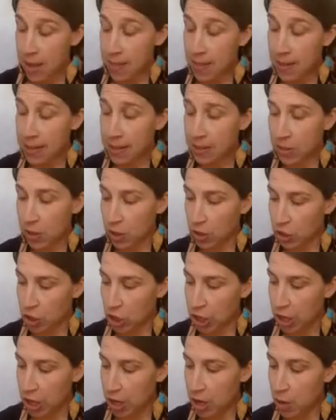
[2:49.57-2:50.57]
In this
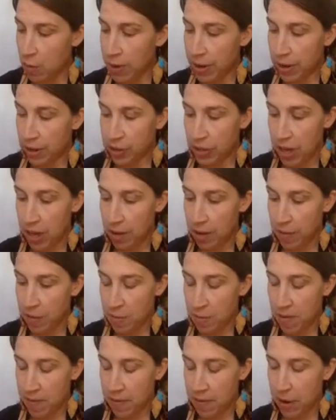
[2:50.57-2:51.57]
culture, we are taught
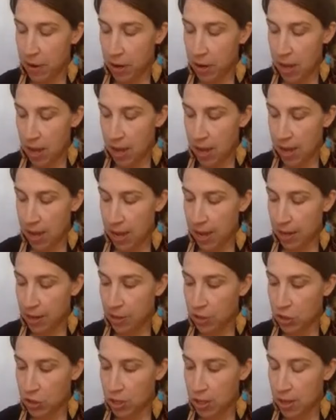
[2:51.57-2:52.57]
from a very young
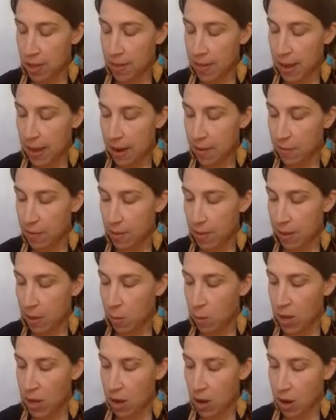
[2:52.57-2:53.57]
age that everything
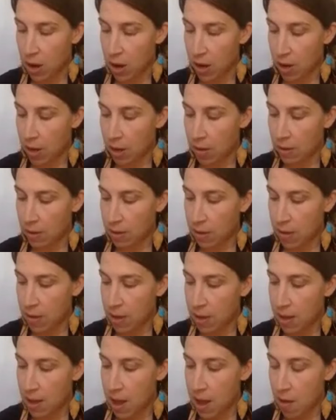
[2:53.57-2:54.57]
we are,
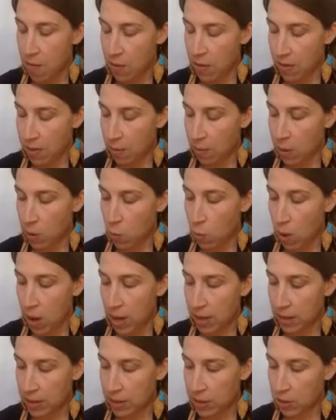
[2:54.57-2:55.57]
everything we
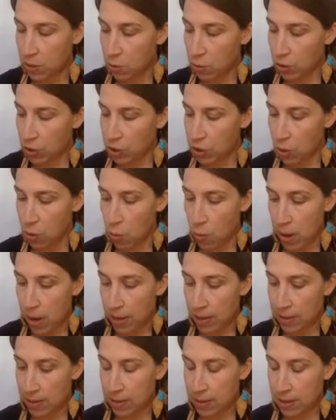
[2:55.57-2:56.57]
want or don't
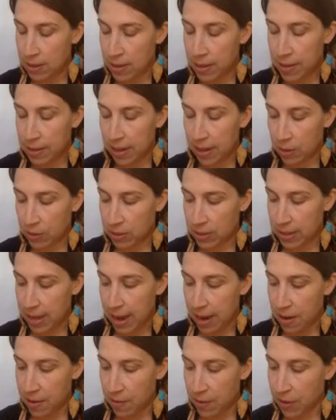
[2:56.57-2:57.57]
want, is
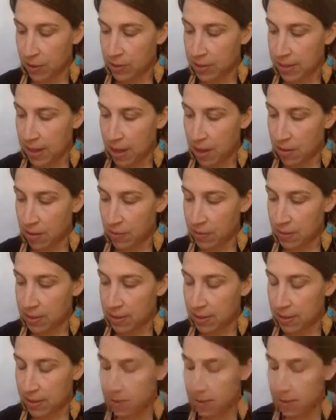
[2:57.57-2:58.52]
outside of ourselves.